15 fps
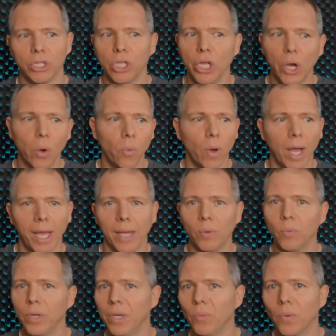no way,
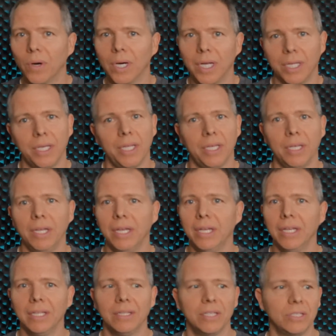we won, and
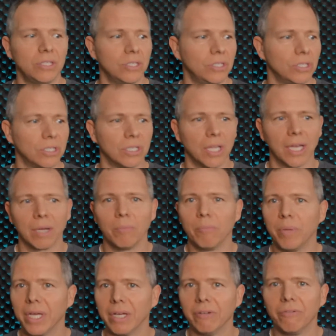this is just like a
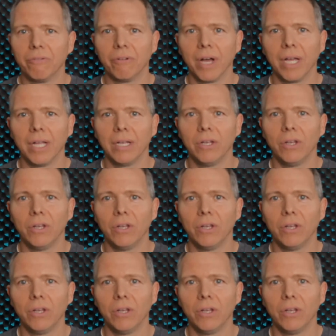big fight.